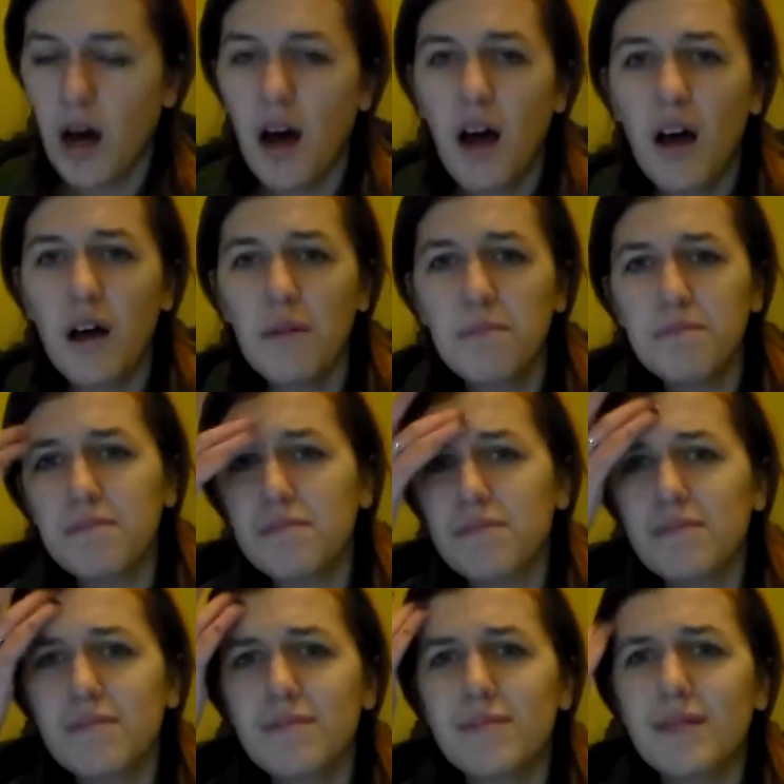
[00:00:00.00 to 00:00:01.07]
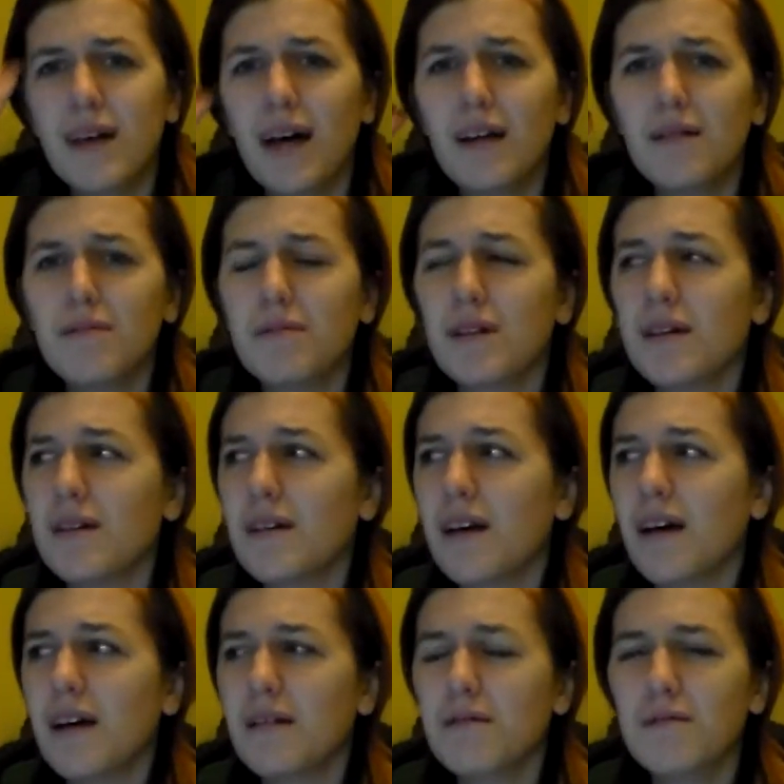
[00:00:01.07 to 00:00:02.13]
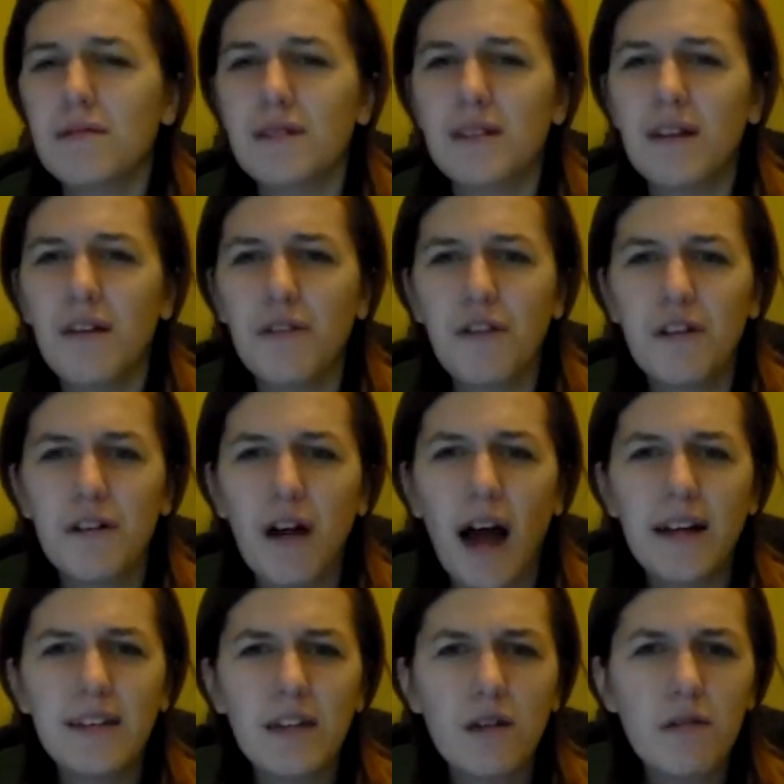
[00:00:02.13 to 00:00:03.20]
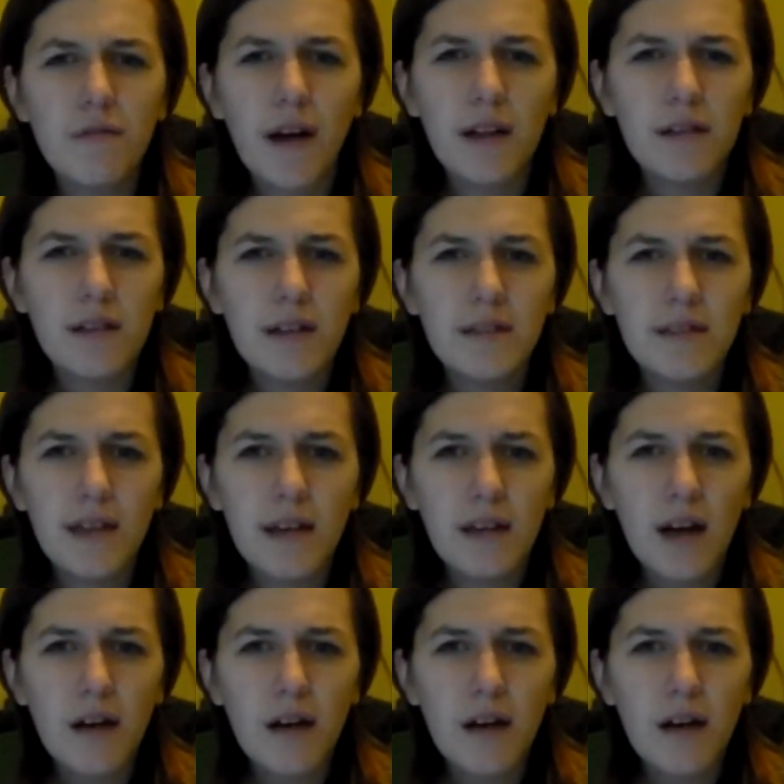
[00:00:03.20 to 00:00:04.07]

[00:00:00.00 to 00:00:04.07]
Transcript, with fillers: Um, I don't know. I don't, are there ideal Valentine's Day?